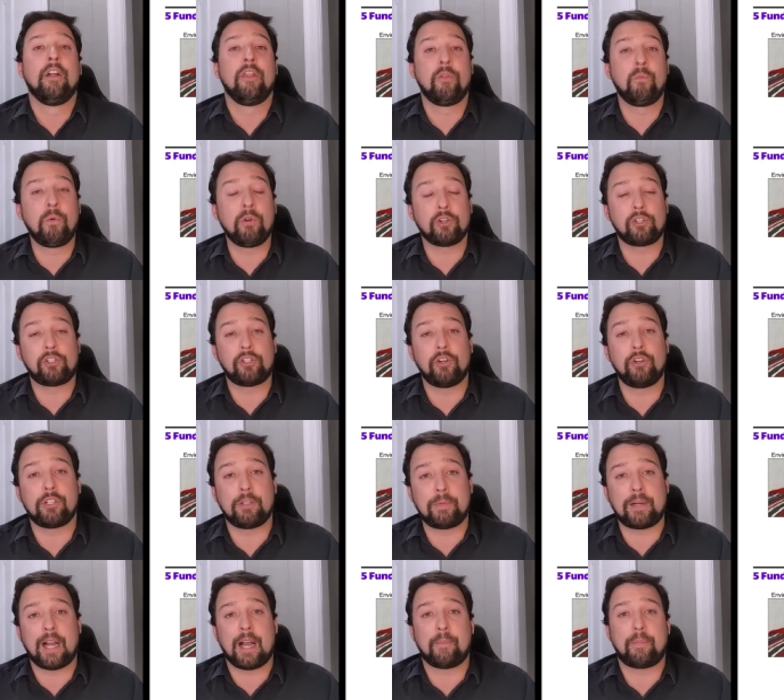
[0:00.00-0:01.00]
We'll show you
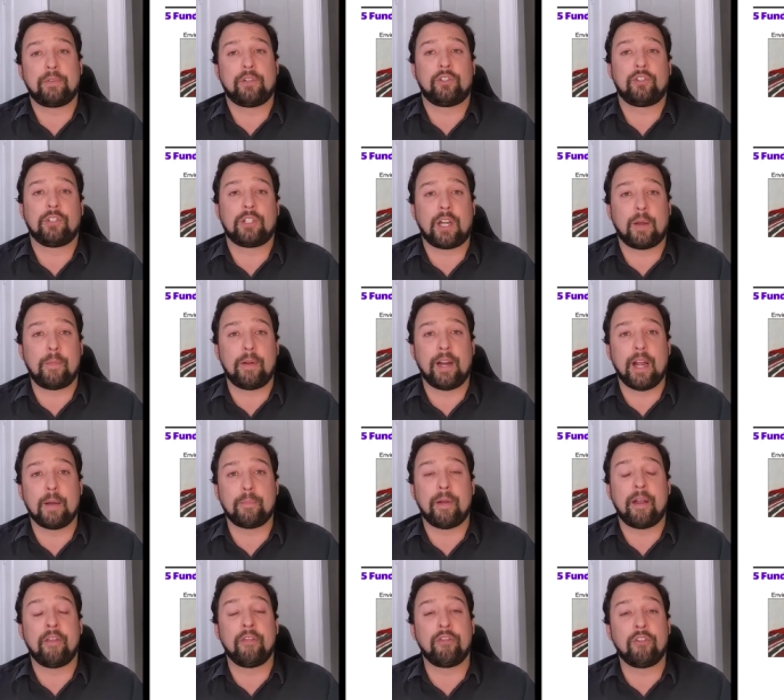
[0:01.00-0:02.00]
some compositions coming
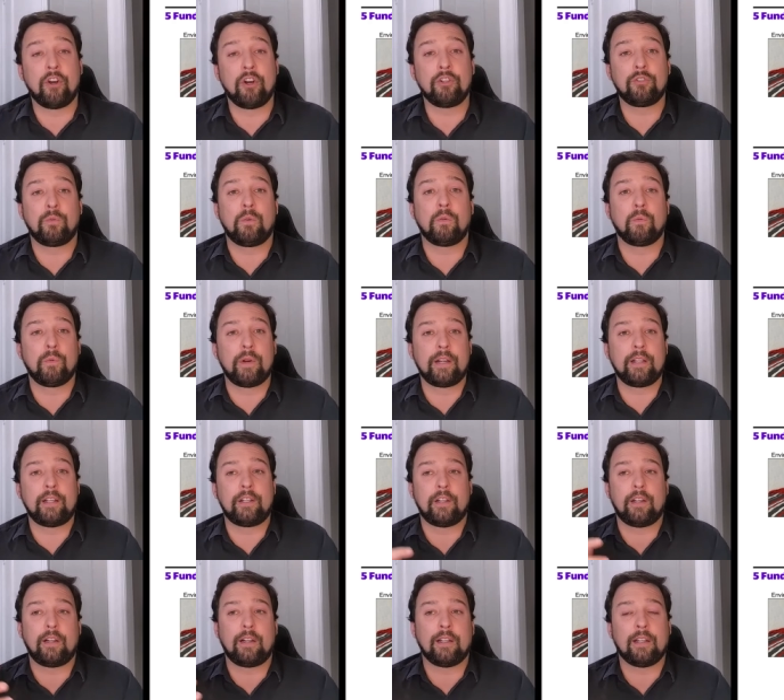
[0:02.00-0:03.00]
up, and those will
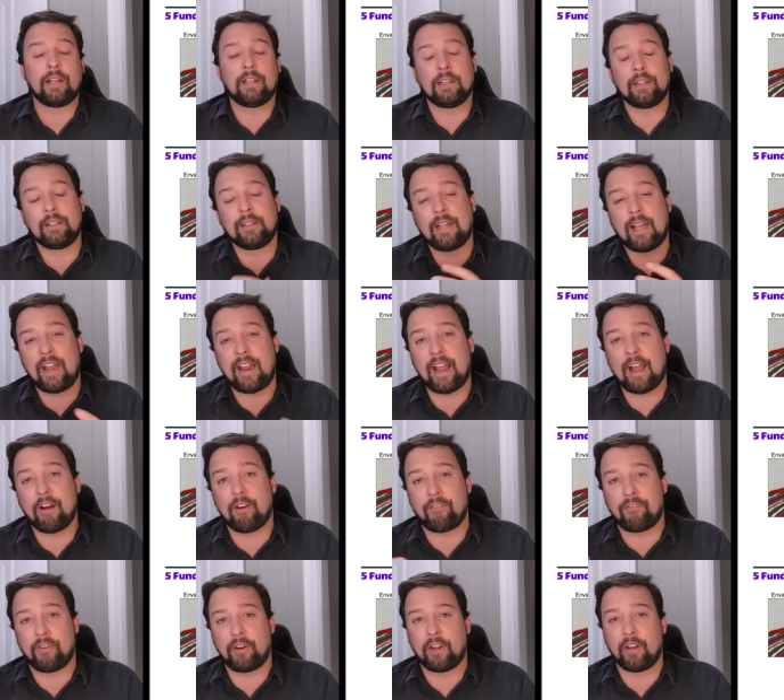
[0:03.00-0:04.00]
really lay
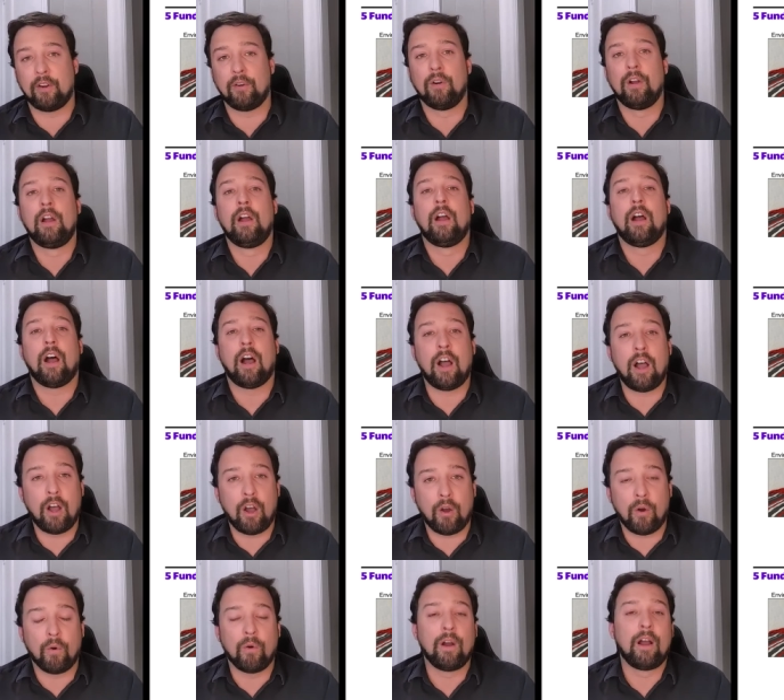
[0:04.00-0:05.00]
out for you,
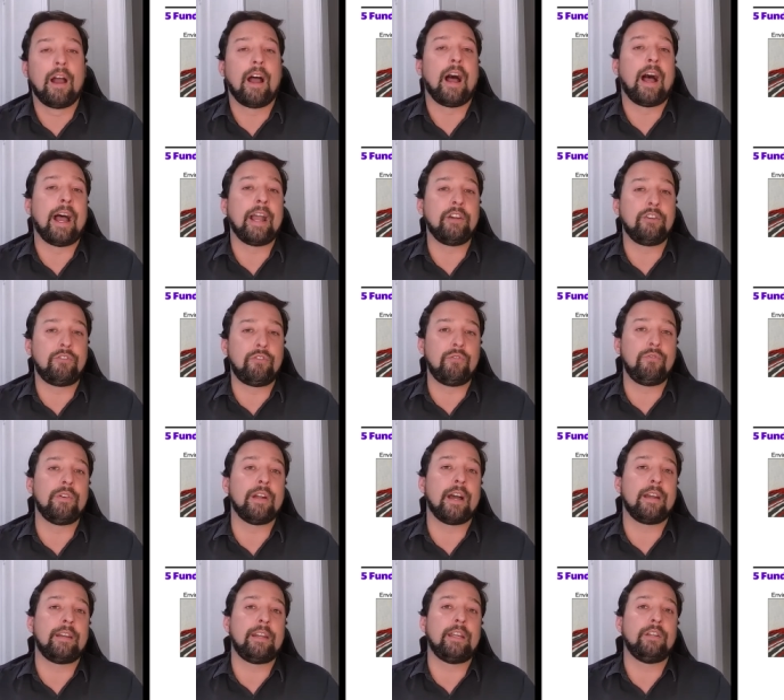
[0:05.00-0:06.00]
oh, I do
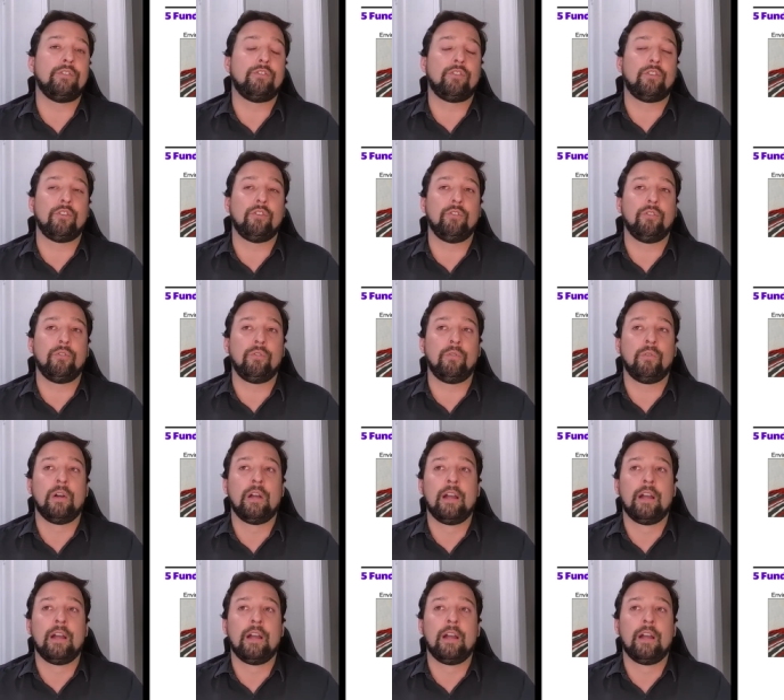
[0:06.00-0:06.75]
not need to